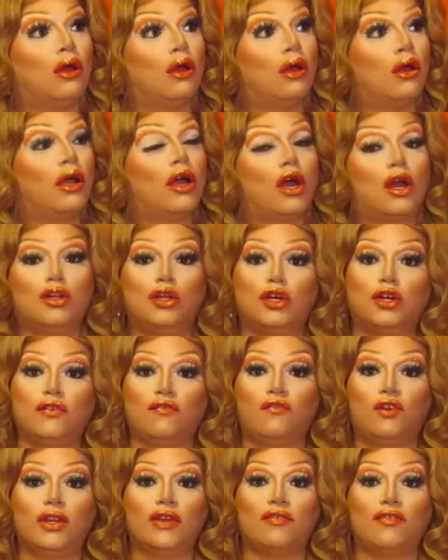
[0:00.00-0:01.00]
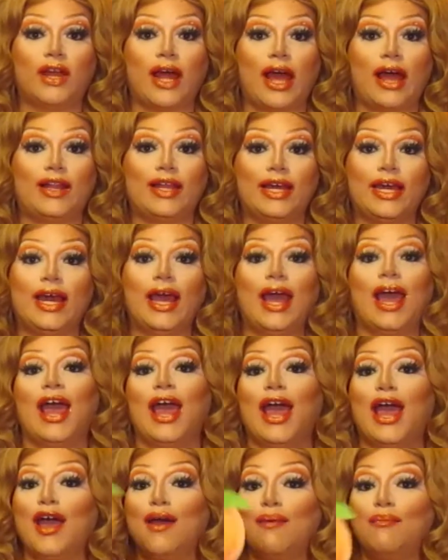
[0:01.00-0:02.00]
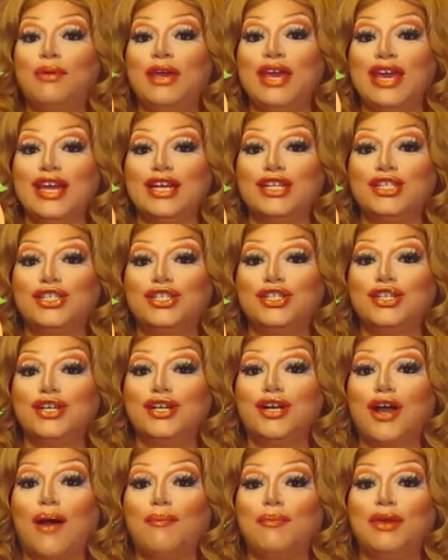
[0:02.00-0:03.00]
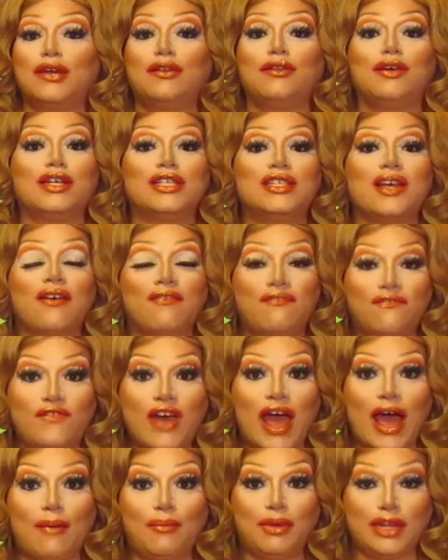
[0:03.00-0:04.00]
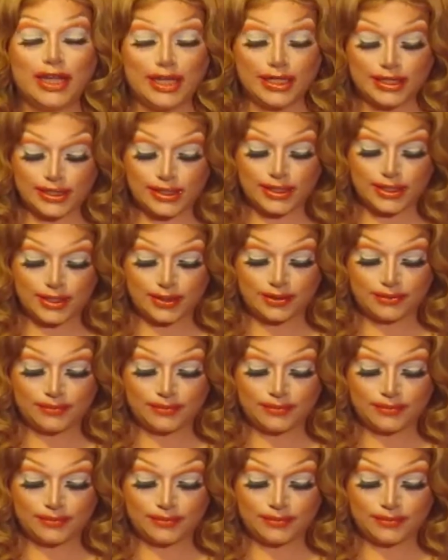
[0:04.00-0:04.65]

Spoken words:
I gotta look good for the finale. Peach. Mick looks fabulous.